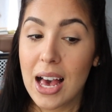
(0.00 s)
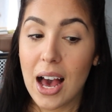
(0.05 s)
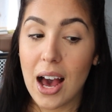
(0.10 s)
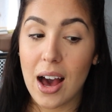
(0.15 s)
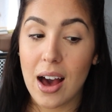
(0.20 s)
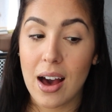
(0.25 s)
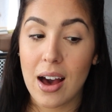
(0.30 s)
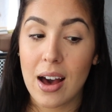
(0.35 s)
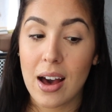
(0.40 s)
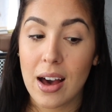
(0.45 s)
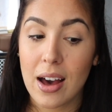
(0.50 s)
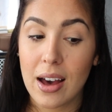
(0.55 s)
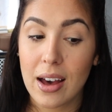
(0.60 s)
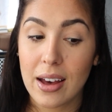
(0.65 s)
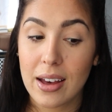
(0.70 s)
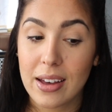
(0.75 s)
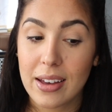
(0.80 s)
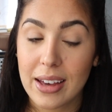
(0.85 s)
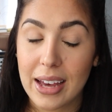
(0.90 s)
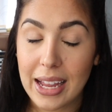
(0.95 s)

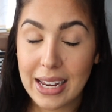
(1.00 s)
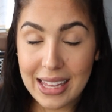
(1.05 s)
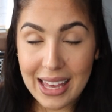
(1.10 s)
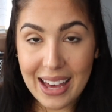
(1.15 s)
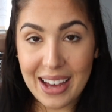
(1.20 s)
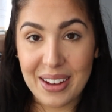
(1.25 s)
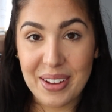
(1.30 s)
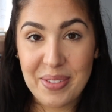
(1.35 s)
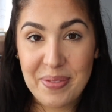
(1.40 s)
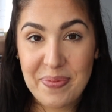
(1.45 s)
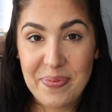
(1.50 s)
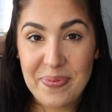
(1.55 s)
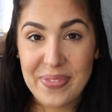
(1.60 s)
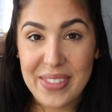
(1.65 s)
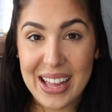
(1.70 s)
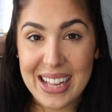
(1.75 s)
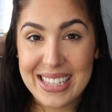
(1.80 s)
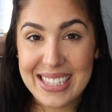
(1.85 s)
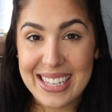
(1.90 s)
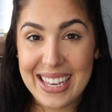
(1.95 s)
And yeah,
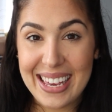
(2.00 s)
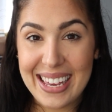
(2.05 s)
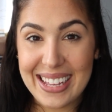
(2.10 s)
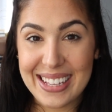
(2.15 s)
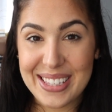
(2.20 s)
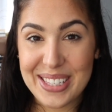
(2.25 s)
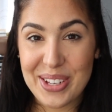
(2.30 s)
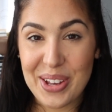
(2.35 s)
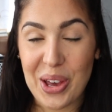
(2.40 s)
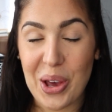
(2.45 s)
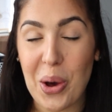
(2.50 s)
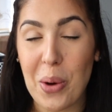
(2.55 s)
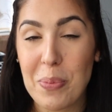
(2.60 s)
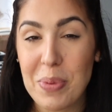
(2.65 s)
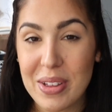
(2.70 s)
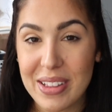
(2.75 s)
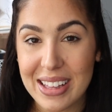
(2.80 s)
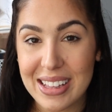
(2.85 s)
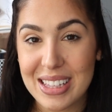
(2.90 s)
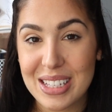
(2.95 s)
that's it. So I hope
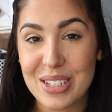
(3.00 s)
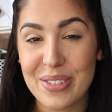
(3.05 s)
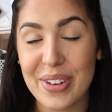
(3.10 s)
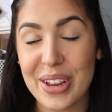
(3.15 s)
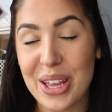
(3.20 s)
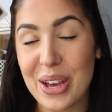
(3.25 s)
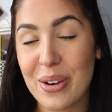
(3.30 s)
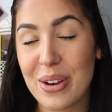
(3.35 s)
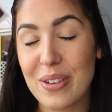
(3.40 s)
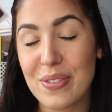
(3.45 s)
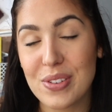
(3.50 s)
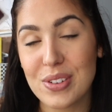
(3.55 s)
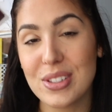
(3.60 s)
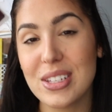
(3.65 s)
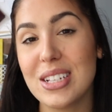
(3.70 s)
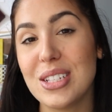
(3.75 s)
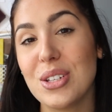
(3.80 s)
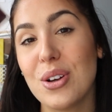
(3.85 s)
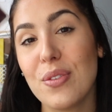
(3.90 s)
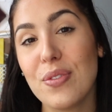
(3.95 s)
you liked this video. If you
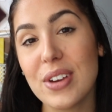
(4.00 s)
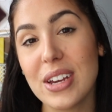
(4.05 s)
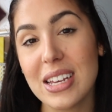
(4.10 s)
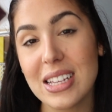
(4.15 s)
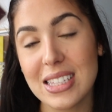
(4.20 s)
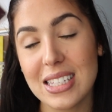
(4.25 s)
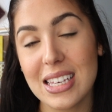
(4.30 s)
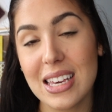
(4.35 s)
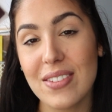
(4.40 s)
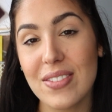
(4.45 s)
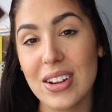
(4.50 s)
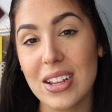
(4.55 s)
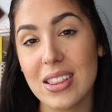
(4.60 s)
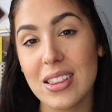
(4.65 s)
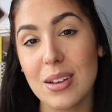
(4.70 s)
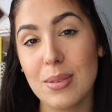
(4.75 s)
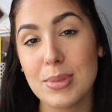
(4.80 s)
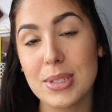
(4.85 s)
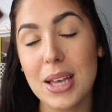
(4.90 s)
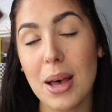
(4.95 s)
did, don't forget to give it a
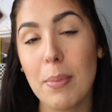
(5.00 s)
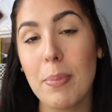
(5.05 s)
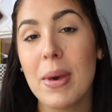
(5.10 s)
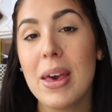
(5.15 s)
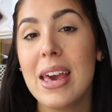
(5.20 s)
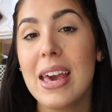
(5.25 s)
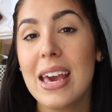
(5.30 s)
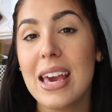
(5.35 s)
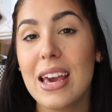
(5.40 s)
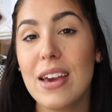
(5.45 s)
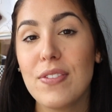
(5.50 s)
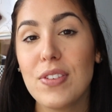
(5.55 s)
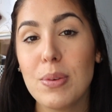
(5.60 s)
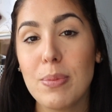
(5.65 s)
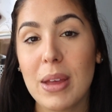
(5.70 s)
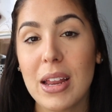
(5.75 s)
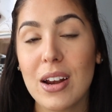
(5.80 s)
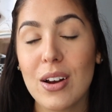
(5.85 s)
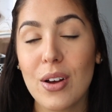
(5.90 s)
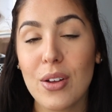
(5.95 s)
thumbs up. If you
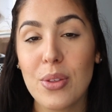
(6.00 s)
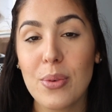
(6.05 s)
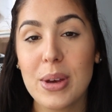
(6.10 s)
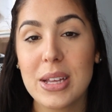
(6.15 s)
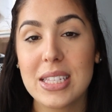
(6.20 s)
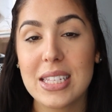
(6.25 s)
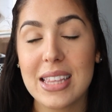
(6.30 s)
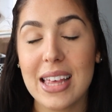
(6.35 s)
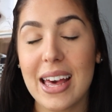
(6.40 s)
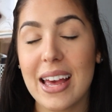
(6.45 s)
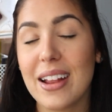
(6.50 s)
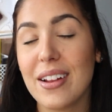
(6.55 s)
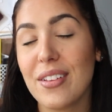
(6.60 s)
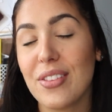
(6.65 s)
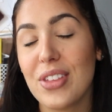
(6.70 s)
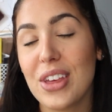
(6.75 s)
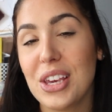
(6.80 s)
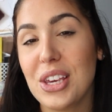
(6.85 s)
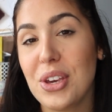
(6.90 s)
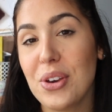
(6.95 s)
made it all the way to the end,
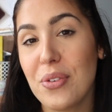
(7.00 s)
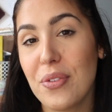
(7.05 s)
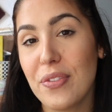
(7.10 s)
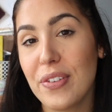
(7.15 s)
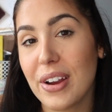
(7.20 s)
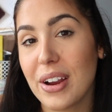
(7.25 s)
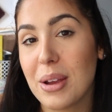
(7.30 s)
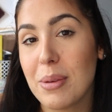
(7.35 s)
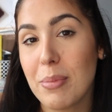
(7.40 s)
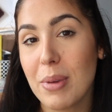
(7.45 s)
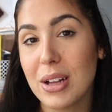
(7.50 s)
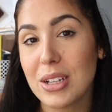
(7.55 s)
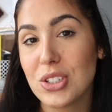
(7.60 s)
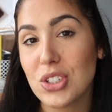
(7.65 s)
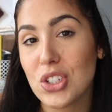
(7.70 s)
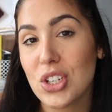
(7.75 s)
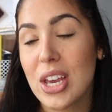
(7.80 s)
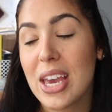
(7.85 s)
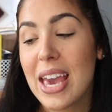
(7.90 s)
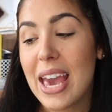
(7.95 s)
thank you very
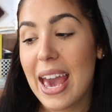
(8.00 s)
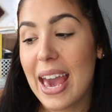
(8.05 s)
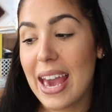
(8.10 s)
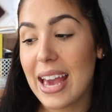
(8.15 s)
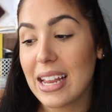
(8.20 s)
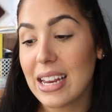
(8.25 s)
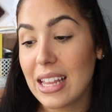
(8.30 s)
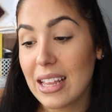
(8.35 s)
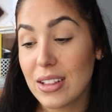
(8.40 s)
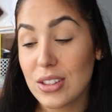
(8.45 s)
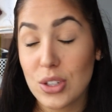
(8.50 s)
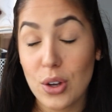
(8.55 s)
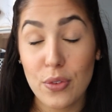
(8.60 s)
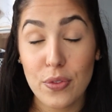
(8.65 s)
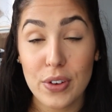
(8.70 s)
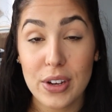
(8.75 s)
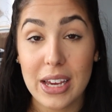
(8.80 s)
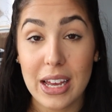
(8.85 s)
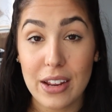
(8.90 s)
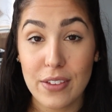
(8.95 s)
much. And don't
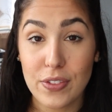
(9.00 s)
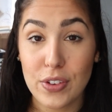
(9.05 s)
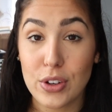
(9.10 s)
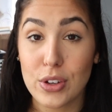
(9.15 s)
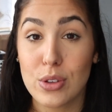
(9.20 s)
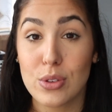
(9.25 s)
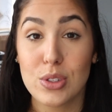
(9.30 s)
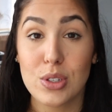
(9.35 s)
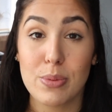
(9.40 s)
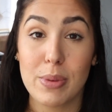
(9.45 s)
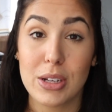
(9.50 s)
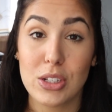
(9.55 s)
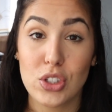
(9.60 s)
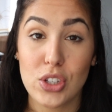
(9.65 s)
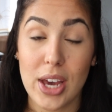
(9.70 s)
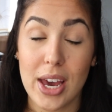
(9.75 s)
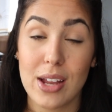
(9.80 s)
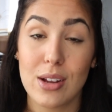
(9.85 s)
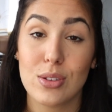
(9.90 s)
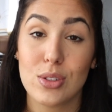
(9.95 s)
forget, if you're new to my
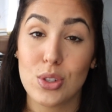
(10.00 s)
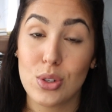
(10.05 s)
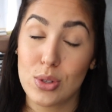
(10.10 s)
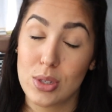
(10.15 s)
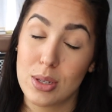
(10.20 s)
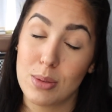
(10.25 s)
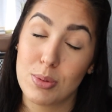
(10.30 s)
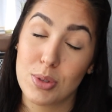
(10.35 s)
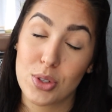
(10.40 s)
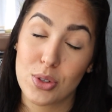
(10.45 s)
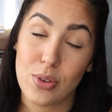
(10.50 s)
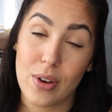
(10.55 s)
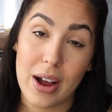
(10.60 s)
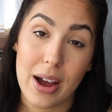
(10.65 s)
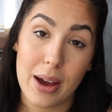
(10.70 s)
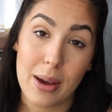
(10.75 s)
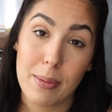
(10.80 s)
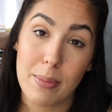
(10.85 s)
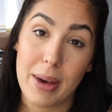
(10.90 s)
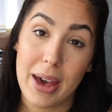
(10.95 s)
channel, to
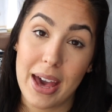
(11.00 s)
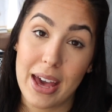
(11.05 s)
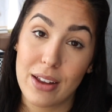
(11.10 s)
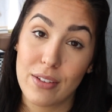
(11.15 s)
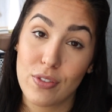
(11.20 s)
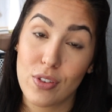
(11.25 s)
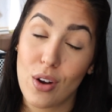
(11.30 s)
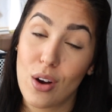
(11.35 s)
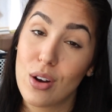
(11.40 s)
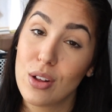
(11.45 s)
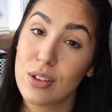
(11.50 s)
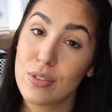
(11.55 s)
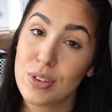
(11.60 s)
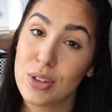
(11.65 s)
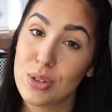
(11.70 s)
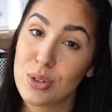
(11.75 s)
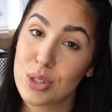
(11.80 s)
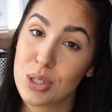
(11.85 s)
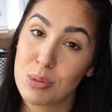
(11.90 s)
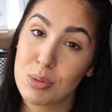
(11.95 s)
subscribe. And for all of
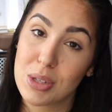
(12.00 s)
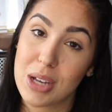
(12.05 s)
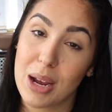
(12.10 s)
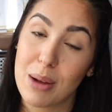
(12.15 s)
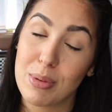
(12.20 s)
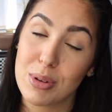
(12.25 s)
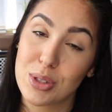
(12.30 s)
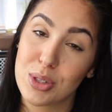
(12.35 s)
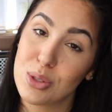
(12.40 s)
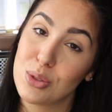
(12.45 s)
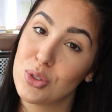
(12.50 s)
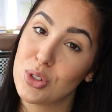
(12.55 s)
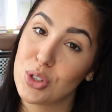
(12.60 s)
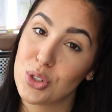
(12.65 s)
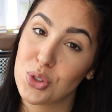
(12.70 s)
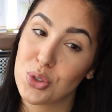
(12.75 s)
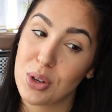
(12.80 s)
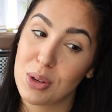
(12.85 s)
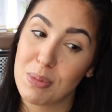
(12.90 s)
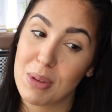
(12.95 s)
you new subscribers who
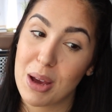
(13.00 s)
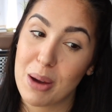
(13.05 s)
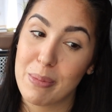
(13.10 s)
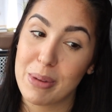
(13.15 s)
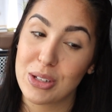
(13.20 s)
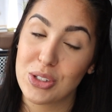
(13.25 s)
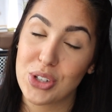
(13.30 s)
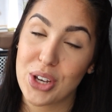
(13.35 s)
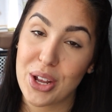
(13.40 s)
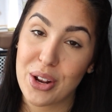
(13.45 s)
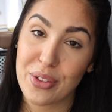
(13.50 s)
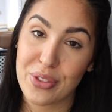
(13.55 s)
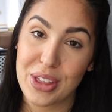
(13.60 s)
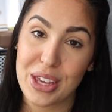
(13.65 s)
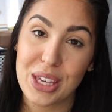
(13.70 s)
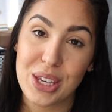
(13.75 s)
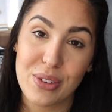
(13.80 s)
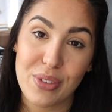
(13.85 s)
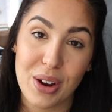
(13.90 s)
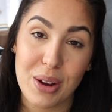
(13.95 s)
just joined me on my channel,
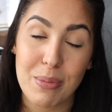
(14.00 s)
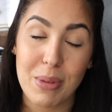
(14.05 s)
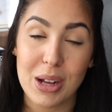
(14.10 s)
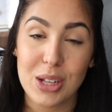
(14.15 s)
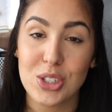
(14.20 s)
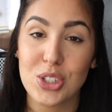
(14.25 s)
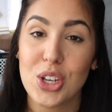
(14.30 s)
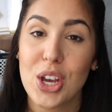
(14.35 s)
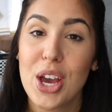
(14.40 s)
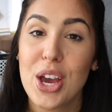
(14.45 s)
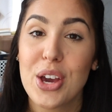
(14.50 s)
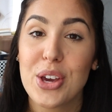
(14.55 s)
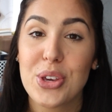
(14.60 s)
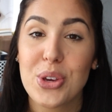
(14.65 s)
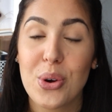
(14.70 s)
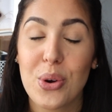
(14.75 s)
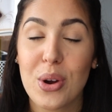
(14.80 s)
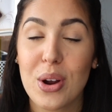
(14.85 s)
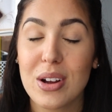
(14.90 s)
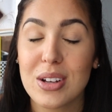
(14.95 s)
thank you very much.
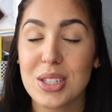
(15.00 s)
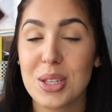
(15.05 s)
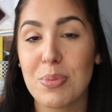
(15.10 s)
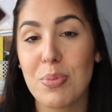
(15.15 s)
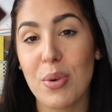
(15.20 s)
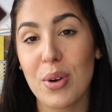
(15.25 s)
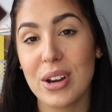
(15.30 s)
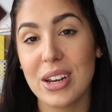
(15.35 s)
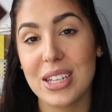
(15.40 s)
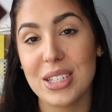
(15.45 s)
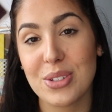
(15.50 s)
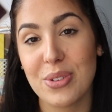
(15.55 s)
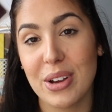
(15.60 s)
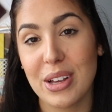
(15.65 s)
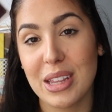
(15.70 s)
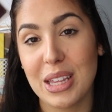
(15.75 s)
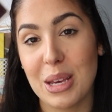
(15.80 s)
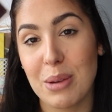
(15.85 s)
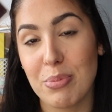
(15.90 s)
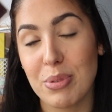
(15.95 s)
Your support is
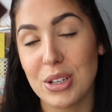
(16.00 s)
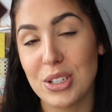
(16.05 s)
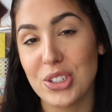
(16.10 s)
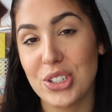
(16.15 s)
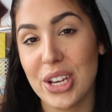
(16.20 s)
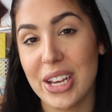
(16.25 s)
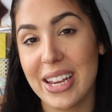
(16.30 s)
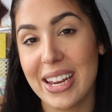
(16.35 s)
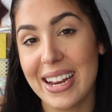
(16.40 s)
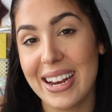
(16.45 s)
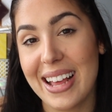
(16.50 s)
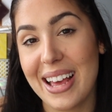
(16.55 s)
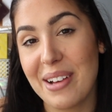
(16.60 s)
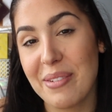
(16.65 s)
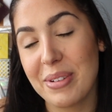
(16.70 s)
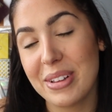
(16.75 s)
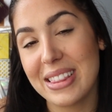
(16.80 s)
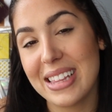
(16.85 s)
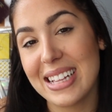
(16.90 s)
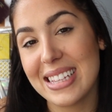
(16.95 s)
greatly appreciated.
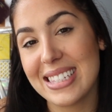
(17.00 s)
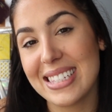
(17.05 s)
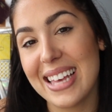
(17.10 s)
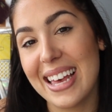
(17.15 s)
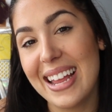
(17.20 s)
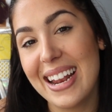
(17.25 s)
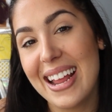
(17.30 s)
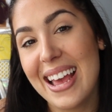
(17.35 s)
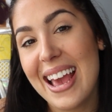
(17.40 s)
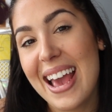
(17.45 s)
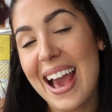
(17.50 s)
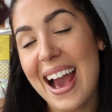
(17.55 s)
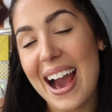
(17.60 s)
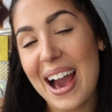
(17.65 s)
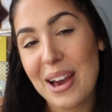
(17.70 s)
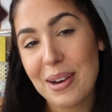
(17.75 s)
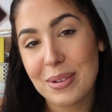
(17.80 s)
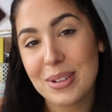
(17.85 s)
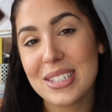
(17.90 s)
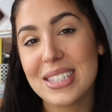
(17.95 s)
And with that said,
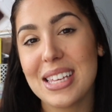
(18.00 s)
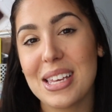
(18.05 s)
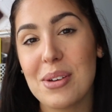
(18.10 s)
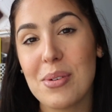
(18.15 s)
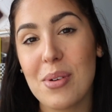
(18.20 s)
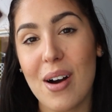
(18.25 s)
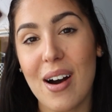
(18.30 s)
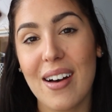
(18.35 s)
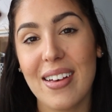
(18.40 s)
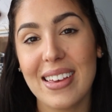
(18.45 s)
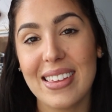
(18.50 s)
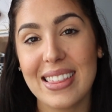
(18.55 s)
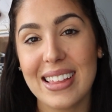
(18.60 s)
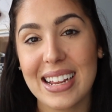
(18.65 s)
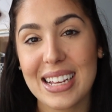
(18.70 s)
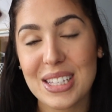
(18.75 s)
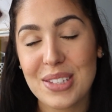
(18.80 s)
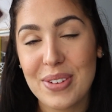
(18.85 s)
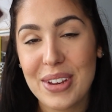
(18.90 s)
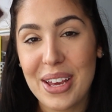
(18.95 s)
I will see you all in the
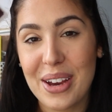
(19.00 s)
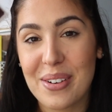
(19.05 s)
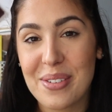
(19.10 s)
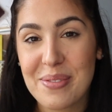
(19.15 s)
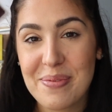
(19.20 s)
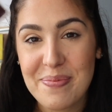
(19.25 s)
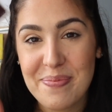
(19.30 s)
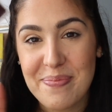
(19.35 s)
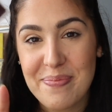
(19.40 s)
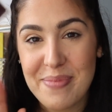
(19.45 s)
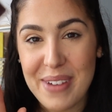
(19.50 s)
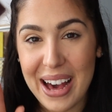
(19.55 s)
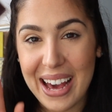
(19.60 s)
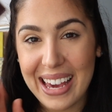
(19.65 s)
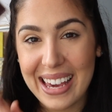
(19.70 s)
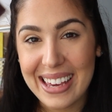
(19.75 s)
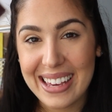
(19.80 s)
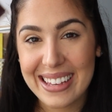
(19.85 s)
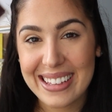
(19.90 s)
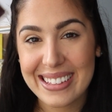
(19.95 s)
next video. Bye.